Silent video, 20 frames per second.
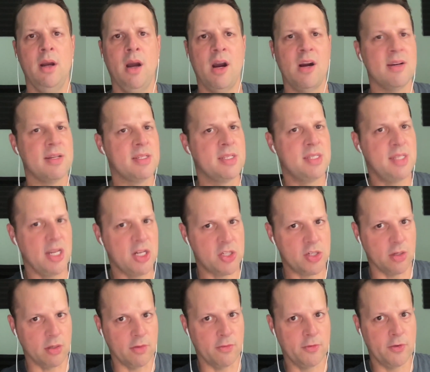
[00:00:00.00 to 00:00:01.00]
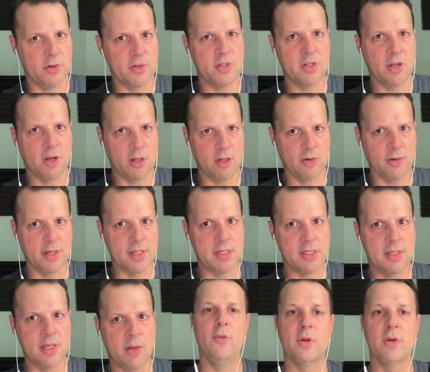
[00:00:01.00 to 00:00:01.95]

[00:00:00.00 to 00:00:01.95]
are essential for tolerance.